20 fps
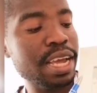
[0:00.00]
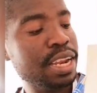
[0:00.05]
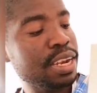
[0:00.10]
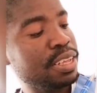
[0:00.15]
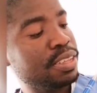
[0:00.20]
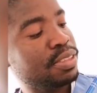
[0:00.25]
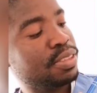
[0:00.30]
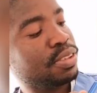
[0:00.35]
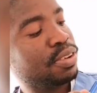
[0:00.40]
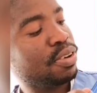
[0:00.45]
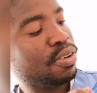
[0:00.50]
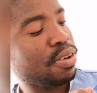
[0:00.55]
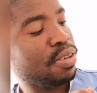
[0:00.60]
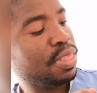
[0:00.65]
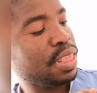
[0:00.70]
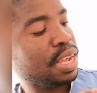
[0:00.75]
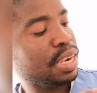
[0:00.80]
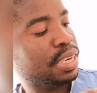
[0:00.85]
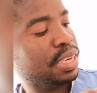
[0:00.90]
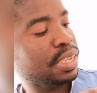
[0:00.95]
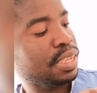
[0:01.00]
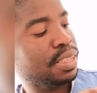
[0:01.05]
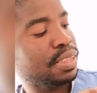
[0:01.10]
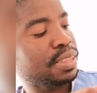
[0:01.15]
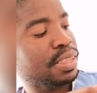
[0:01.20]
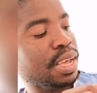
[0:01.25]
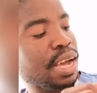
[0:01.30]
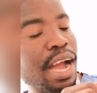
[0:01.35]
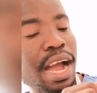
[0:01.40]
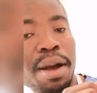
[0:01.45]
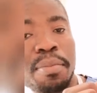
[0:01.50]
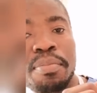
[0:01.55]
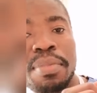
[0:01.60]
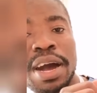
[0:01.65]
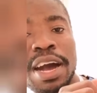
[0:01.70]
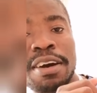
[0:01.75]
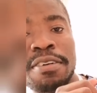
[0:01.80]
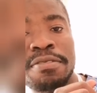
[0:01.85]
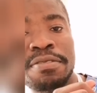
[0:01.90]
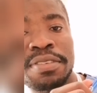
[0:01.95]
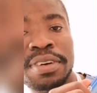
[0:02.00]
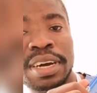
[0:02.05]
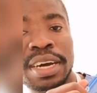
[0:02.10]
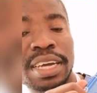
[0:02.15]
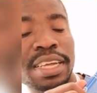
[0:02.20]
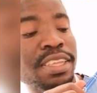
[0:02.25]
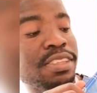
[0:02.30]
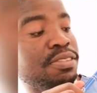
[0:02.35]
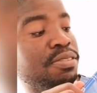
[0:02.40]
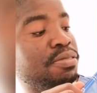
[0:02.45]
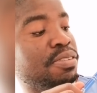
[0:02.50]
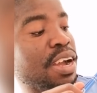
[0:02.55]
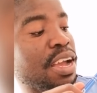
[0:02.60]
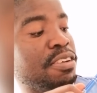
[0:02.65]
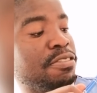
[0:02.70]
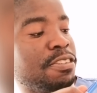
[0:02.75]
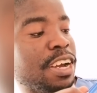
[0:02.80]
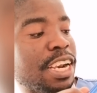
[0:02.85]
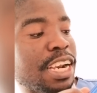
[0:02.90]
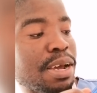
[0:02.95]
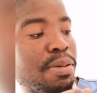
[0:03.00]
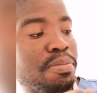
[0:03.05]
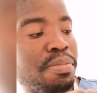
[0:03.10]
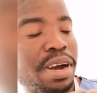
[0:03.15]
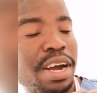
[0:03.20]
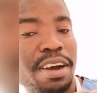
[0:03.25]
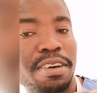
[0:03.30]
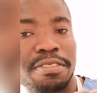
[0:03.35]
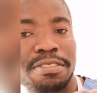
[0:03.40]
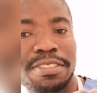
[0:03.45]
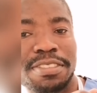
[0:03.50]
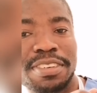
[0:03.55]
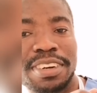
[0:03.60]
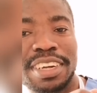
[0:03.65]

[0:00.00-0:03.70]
any score that is above, is 5 and above,